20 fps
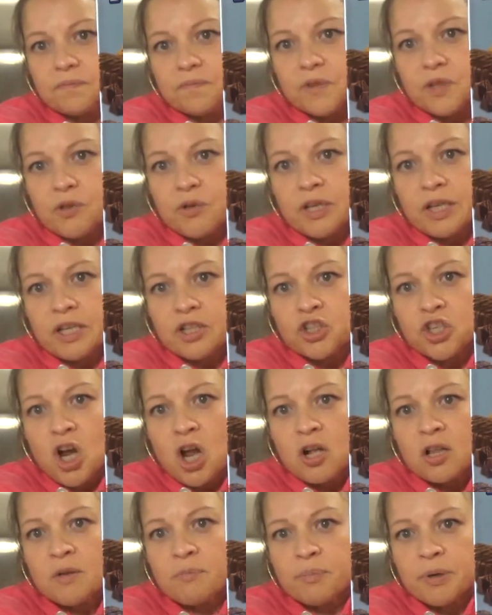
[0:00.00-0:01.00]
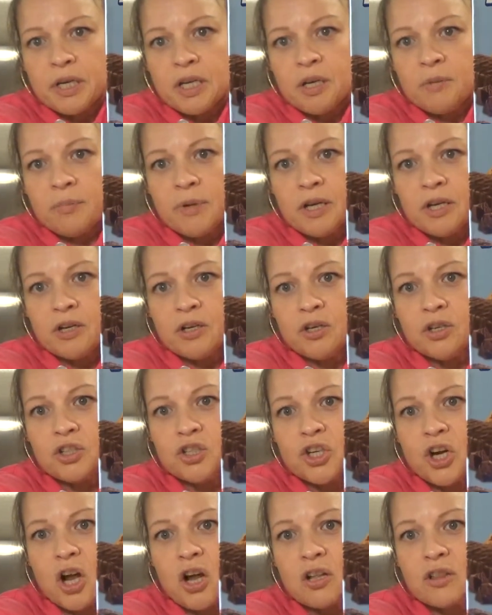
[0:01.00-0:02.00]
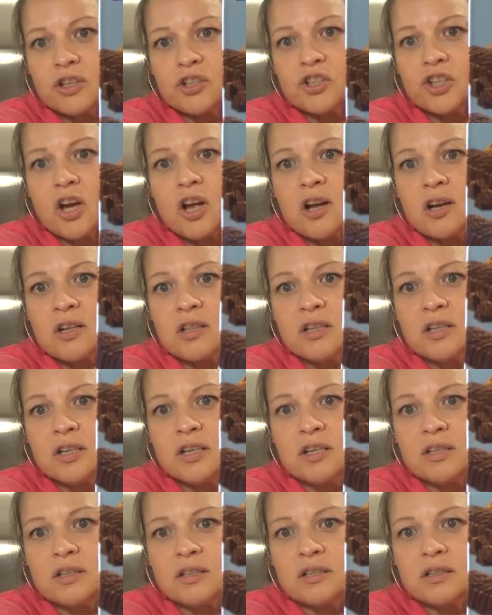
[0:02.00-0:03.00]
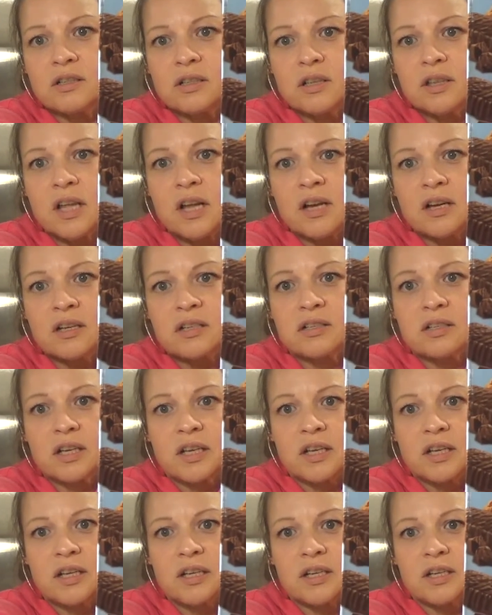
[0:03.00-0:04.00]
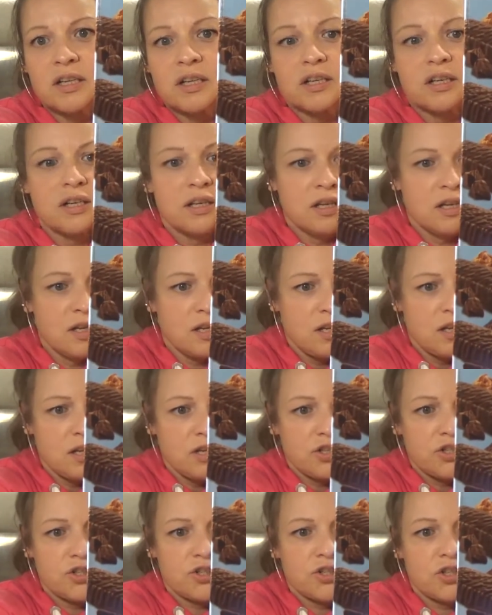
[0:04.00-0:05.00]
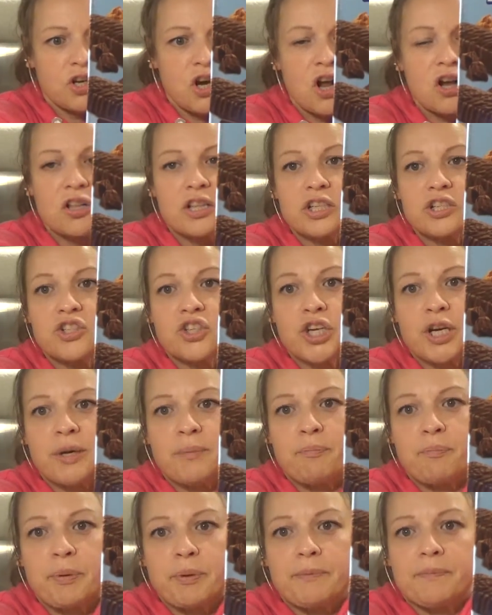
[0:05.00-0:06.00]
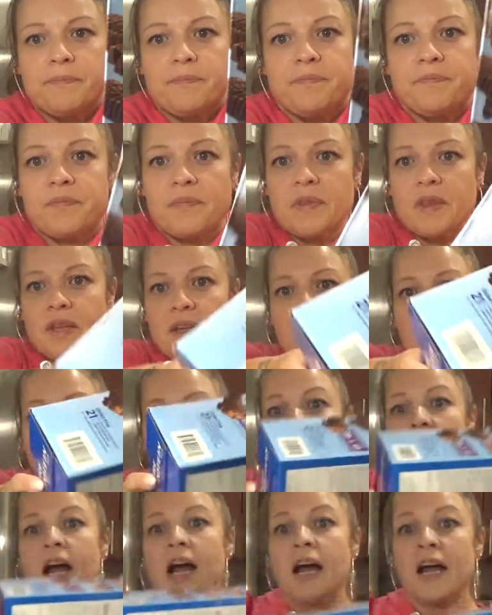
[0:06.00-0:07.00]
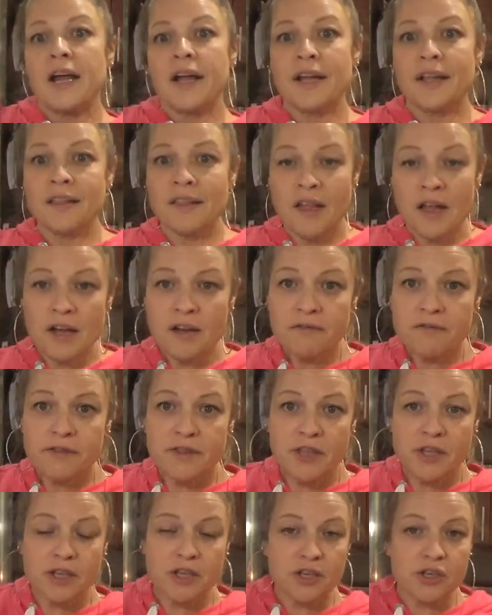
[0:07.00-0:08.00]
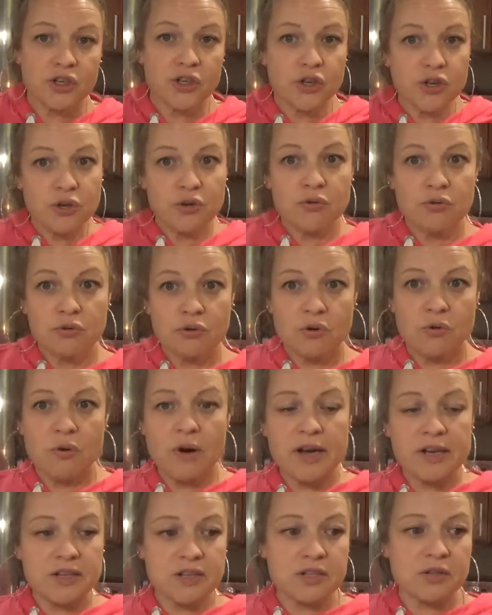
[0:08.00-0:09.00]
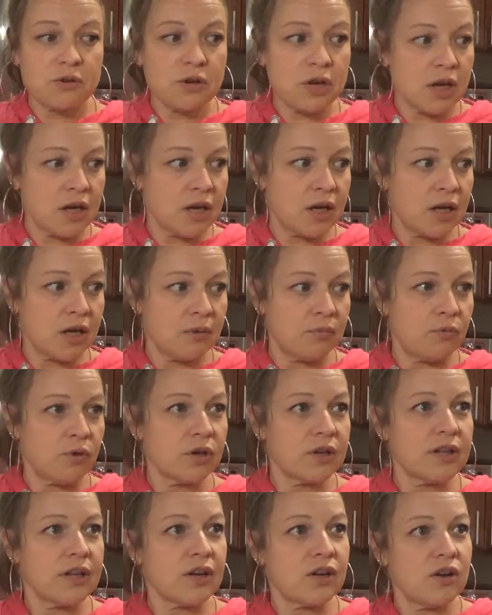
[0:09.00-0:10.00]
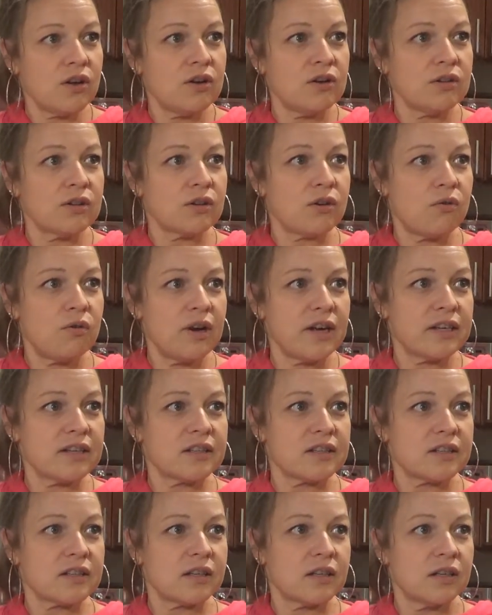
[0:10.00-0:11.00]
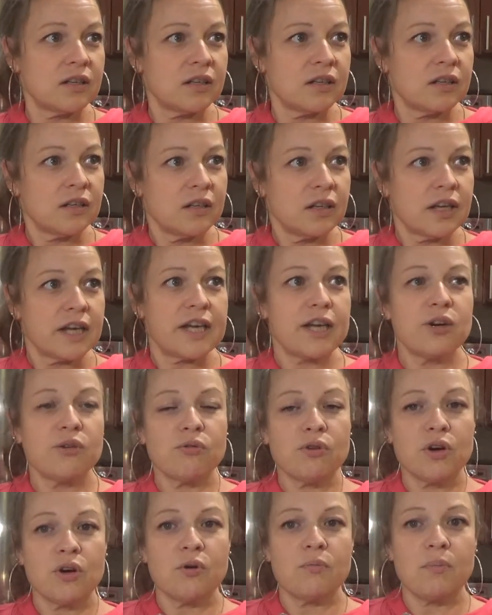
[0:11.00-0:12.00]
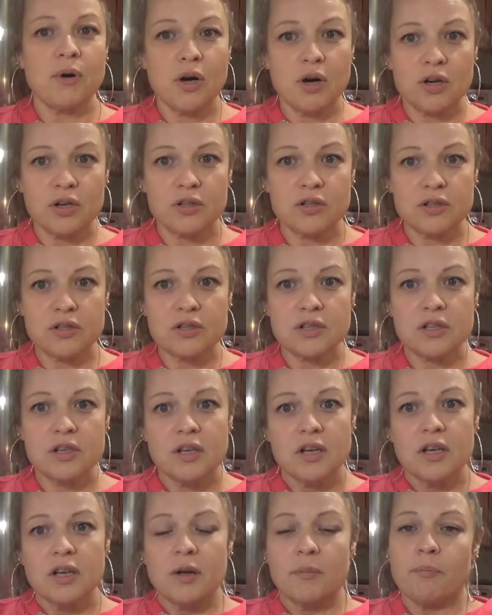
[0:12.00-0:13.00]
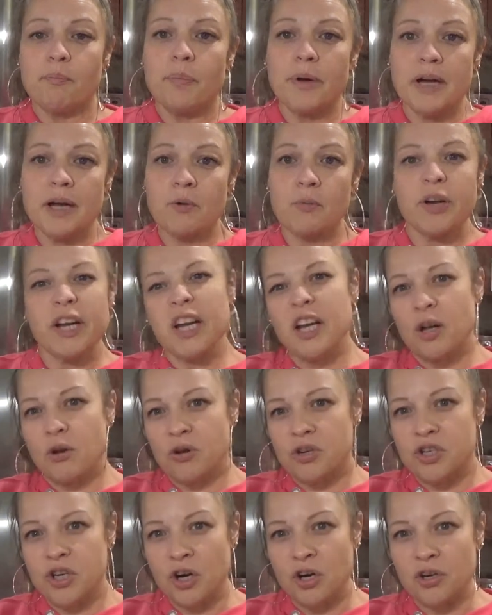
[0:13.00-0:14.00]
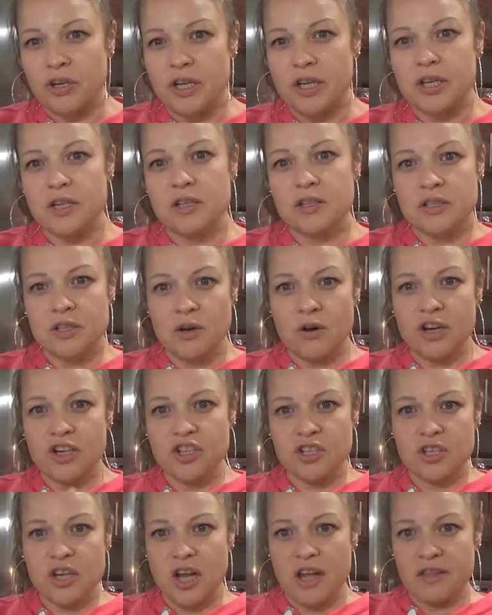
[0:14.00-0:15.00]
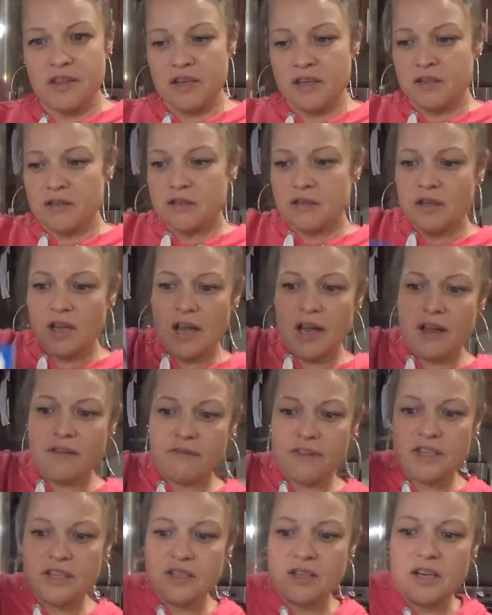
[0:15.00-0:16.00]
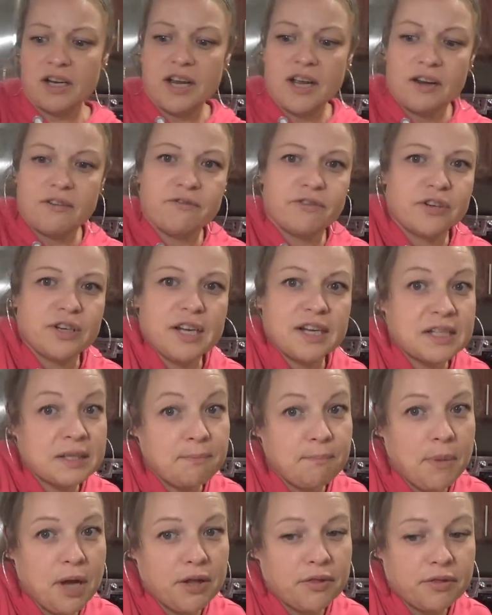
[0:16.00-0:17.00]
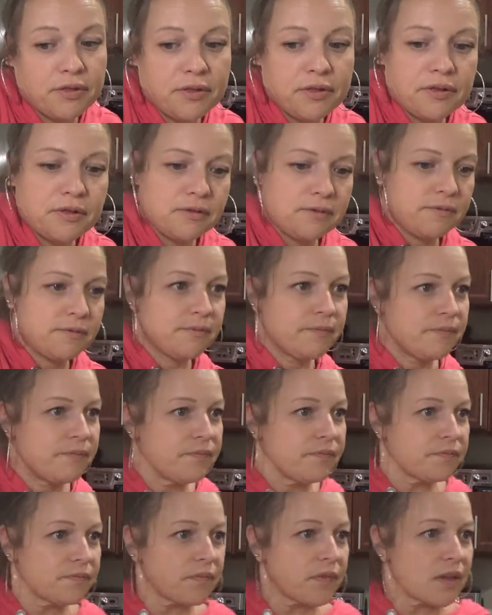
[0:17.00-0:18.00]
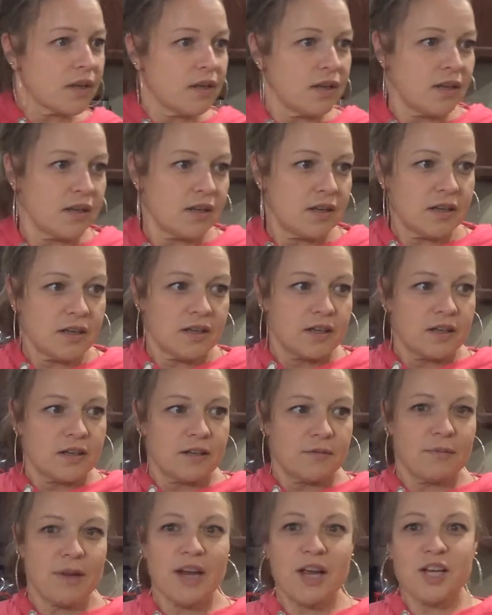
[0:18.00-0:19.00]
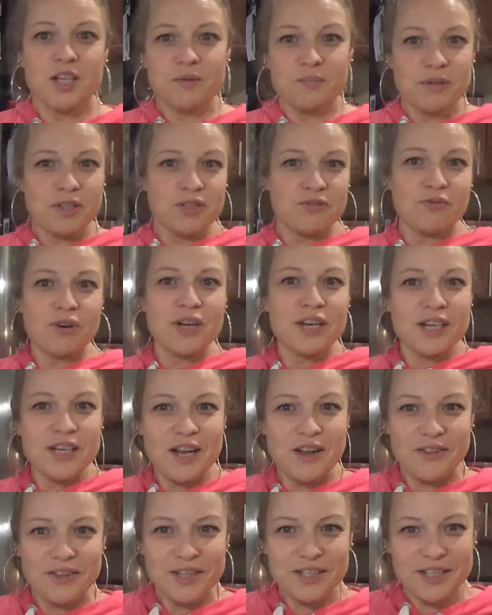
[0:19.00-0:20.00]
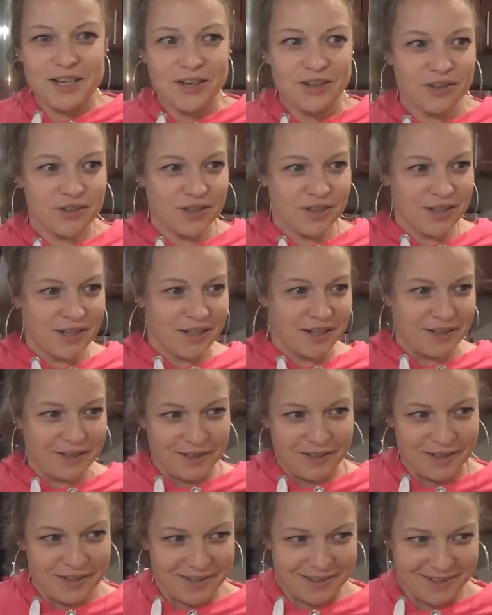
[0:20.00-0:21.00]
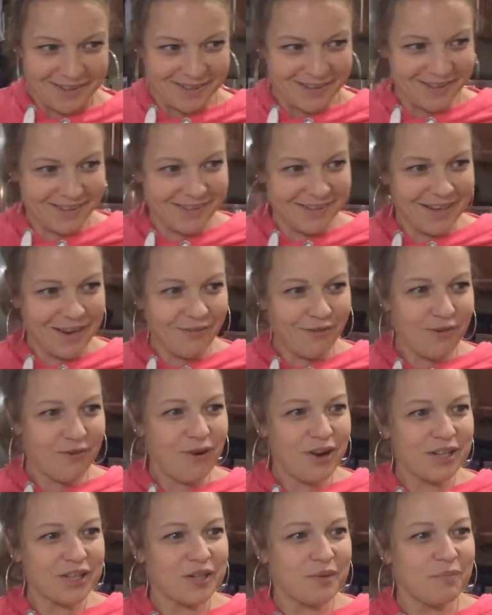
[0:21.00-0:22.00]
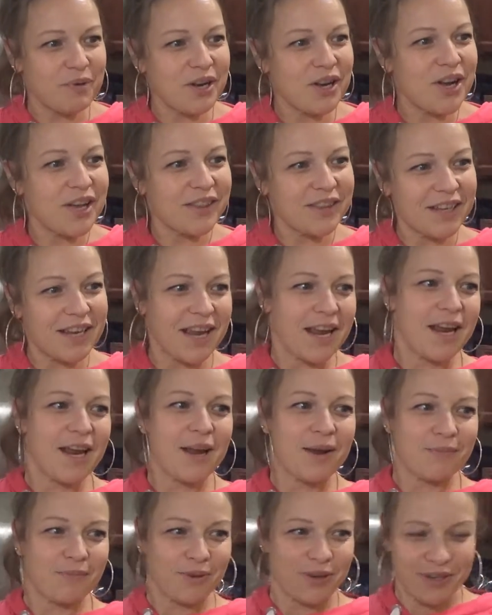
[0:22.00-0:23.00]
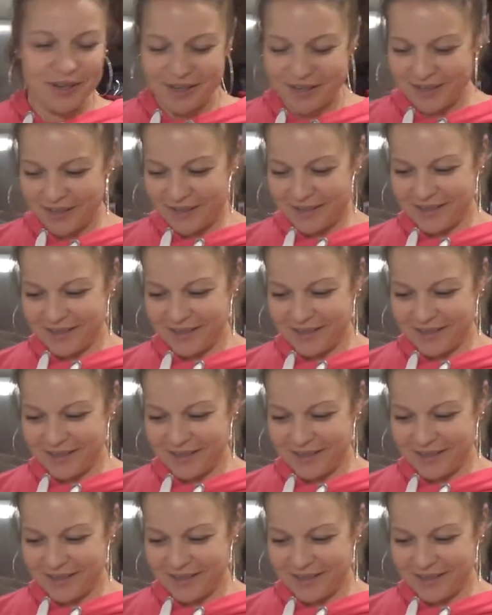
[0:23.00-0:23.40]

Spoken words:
You get chocolate peanut butter, chocolate deluxe, and chocolate chip. I love the new Quest, what are they called? Quest Hero bars, but we didn't go to Target, so I just got these. I have these on hand for next month. My husband's running down the stairs again. Never wants to be on the camera.